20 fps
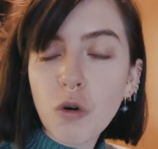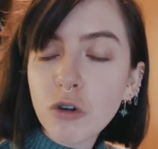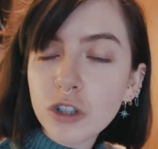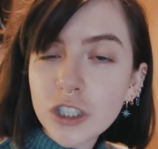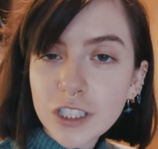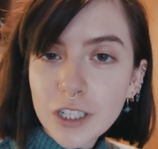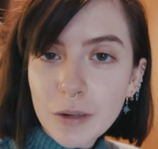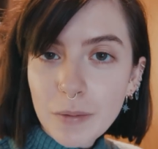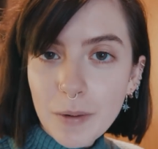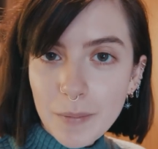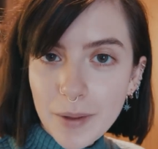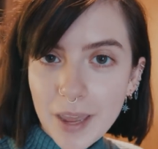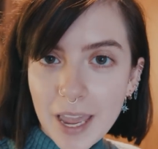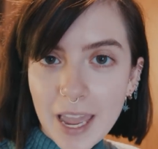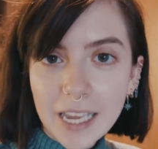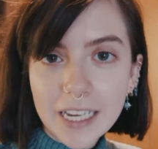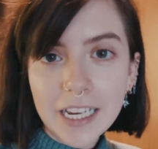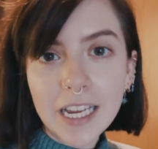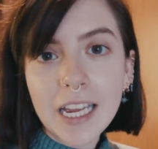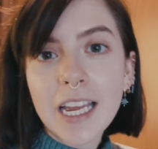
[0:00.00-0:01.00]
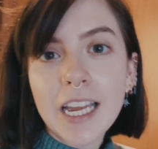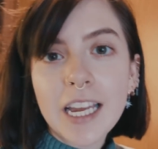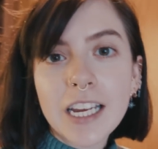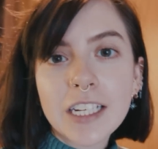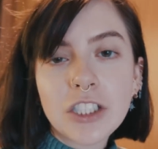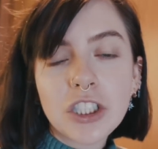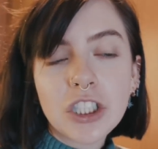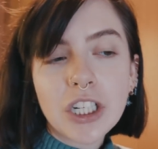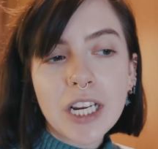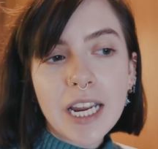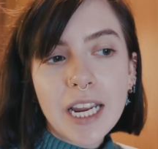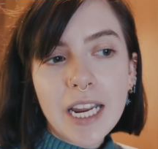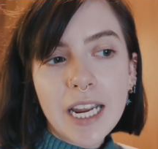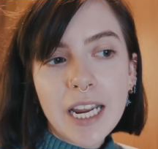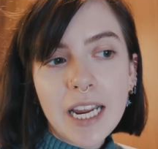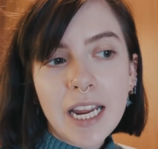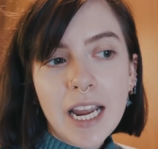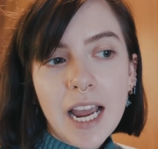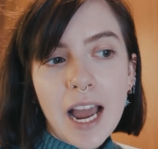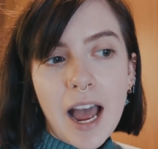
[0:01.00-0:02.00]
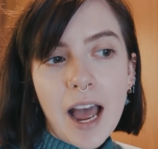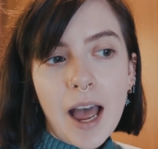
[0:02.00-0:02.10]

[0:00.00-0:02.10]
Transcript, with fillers: gorgeous human being. She